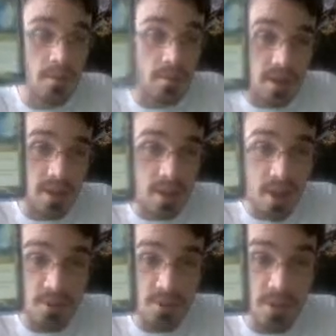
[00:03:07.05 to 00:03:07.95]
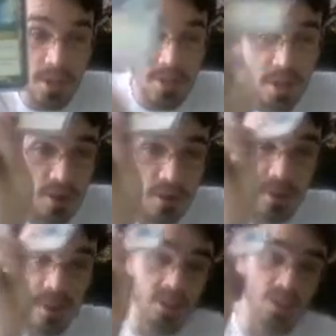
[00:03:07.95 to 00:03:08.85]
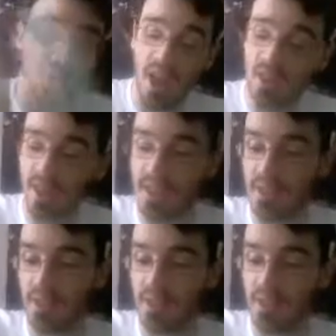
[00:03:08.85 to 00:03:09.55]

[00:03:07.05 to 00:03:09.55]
Mana Confluence. I don't like Shocklands.